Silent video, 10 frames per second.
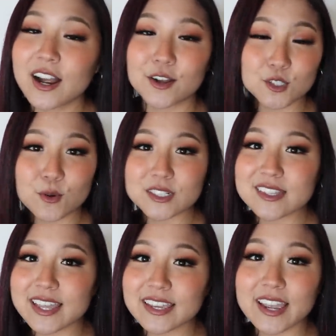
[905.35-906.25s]
I also want to
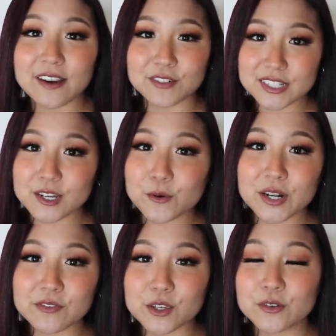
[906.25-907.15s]
thank every single
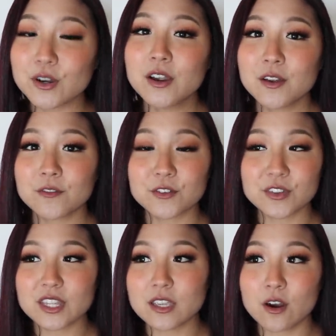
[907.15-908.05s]
one of you for
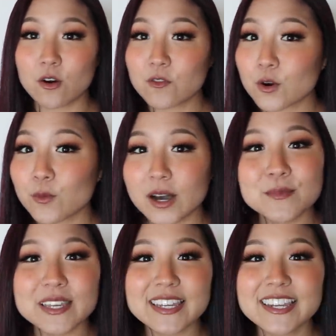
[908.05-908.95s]
the
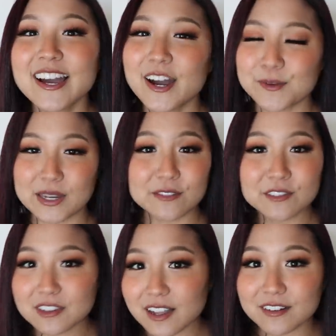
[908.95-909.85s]
overwhelming amount
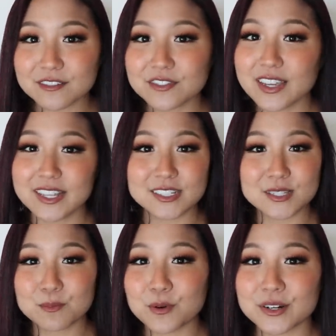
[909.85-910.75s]
of love and
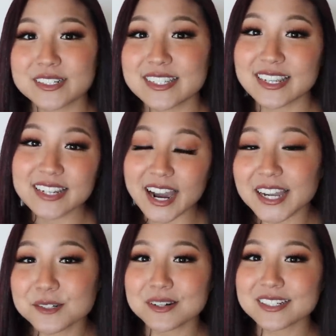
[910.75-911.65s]
support and
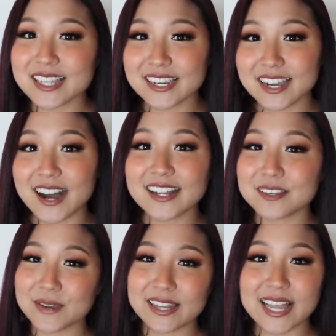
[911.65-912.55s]
kind words I got
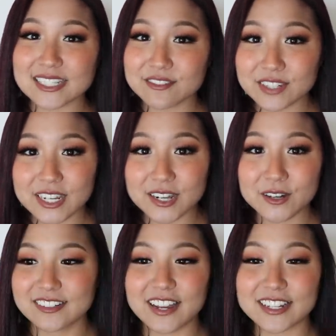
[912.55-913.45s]
in my last
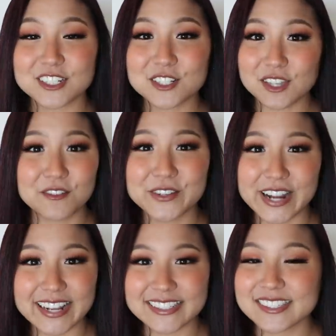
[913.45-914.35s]
video. I just love you
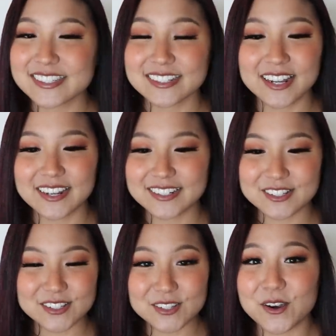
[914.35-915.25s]
guys
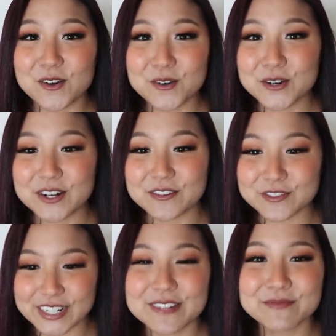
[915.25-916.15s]
so
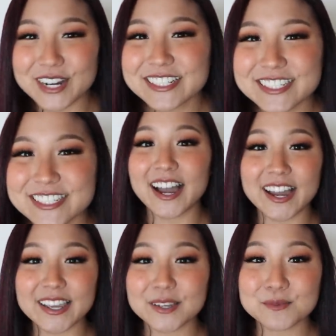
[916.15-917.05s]
freaking much.
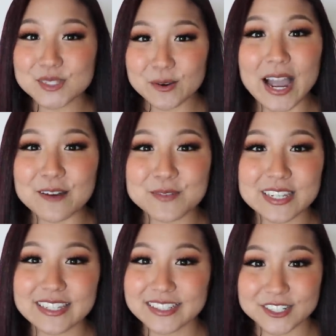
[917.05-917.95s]
I am so
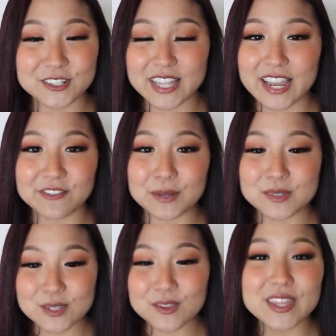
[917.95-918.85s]
happy that you're alive. I'm
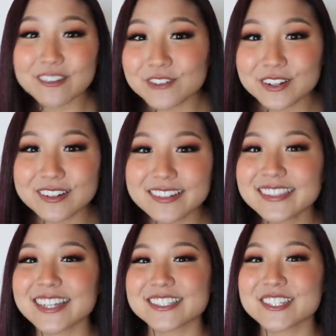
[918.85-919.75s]
so thankful
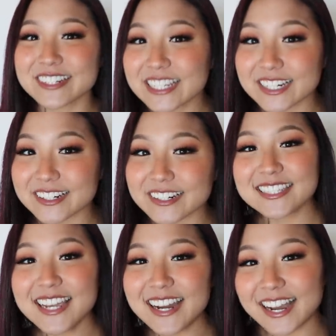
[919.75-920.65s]
that you're here.
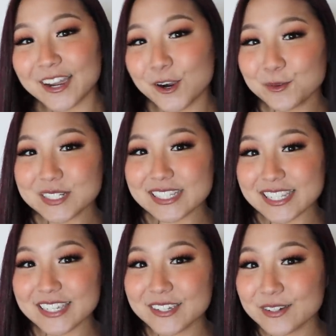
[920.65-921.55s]
Yeah, I hope to
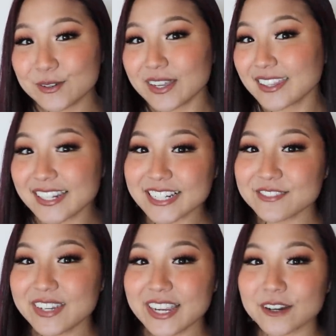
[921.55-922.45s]
see you in the next
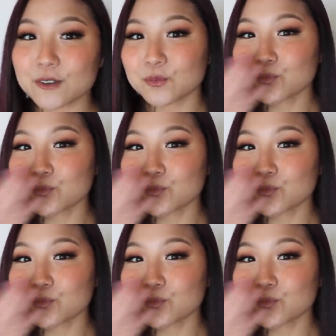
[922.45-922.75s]
video.